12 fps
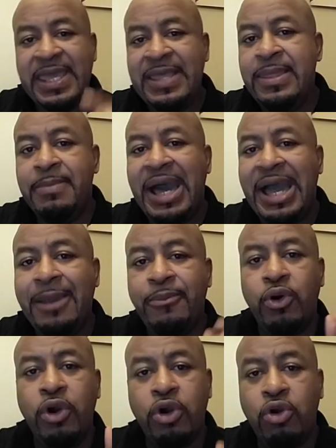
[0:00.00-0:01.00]
in the
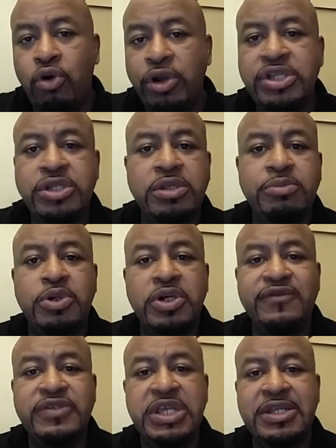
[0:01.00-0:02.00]
Bible, according to the
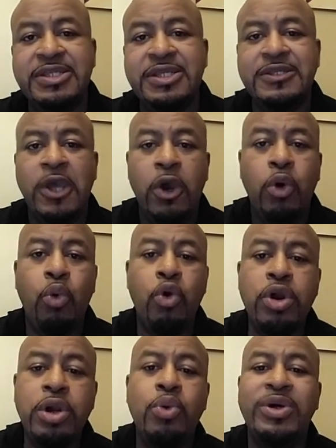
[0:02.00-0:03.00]
book of Genesis,
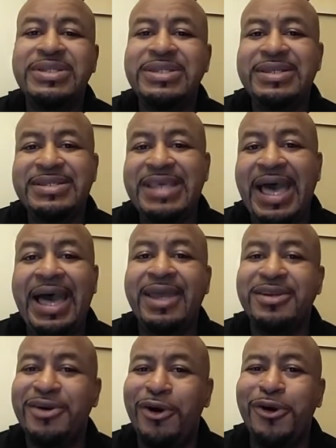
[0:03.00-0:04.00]
work was
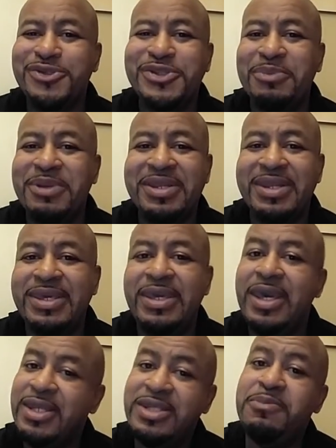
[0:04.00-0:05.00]
designed
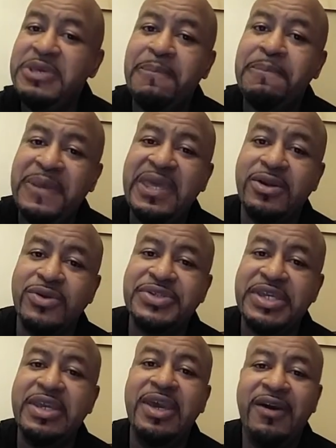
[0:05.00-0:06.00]
ultimately to be a
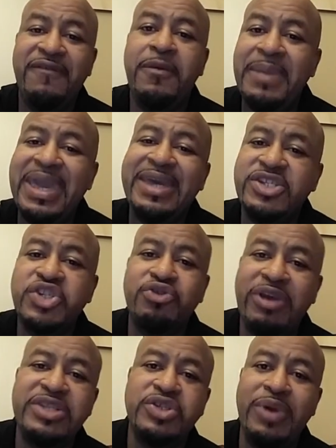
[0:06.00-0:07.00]
penalty for man's
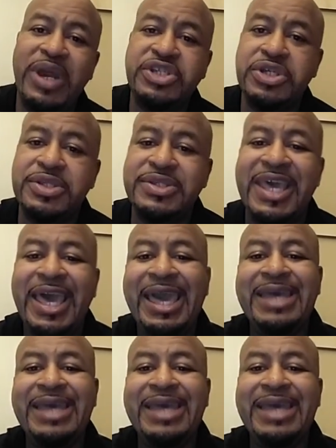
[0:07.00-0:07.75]
transgressions.